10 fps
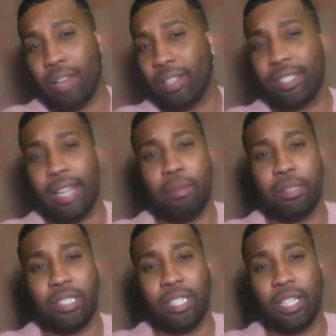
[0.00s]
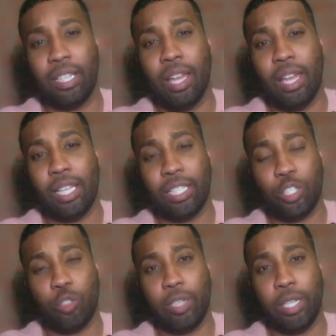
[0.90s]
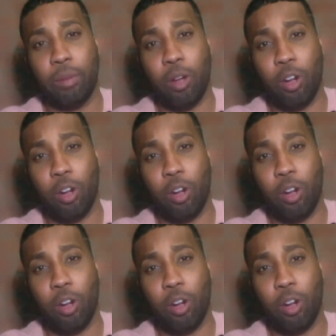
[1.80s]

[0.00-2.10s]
without establishing extreme